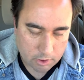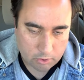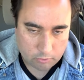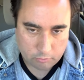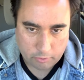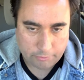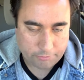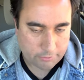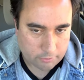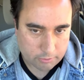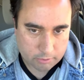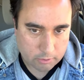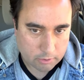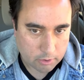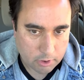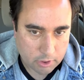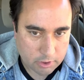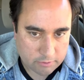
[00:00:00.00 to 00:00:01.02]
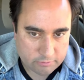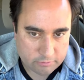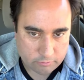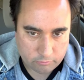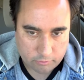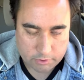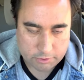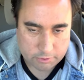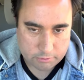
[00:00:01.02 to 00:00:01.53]
We want the good life. We
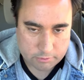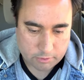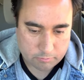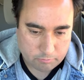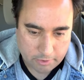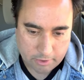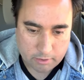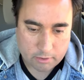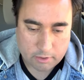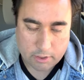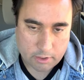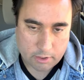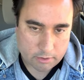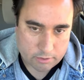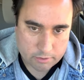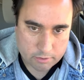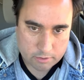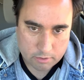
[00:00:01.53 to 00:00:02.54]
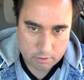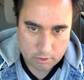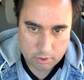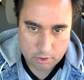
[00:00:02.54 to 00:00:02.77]
want the paradise.